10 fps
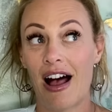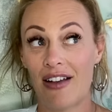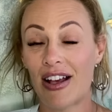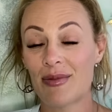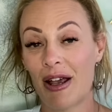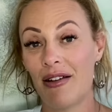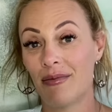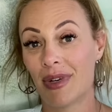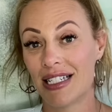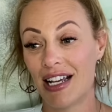I've asked my
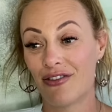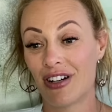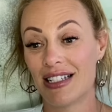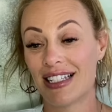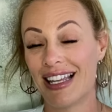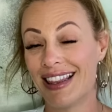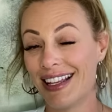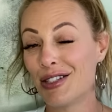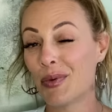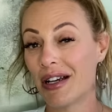Montana friends, and
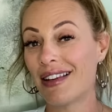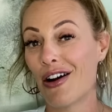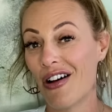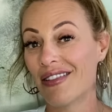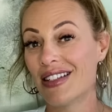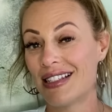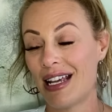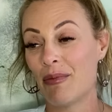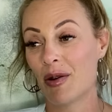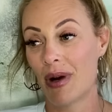it's weird, they all have the
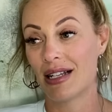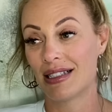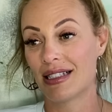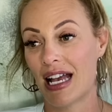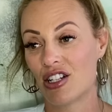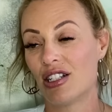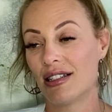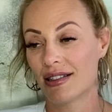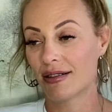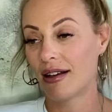same composite sketch, and
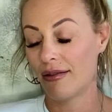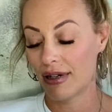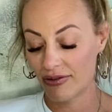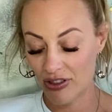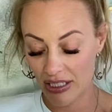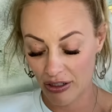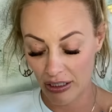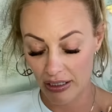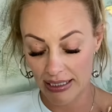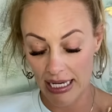it's, I referenced it
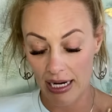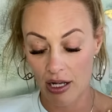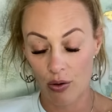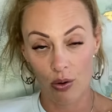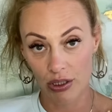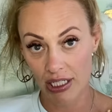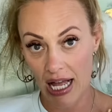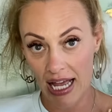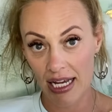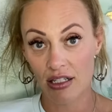earlier, it's like an older
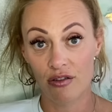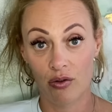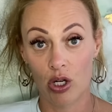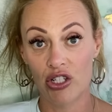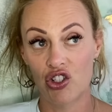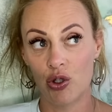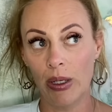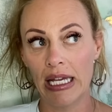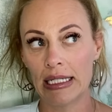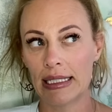guy, divorced, two
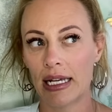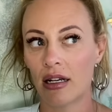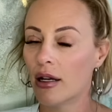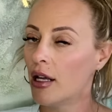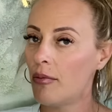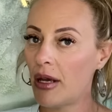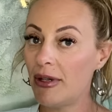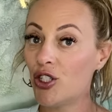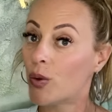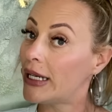kids, like
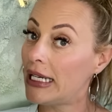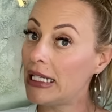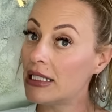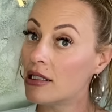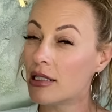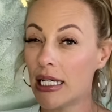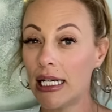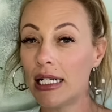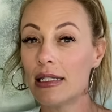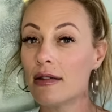maybe tween,
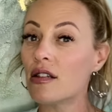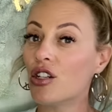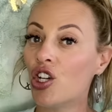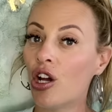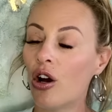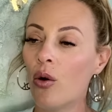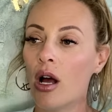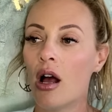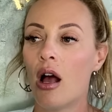teens, you know,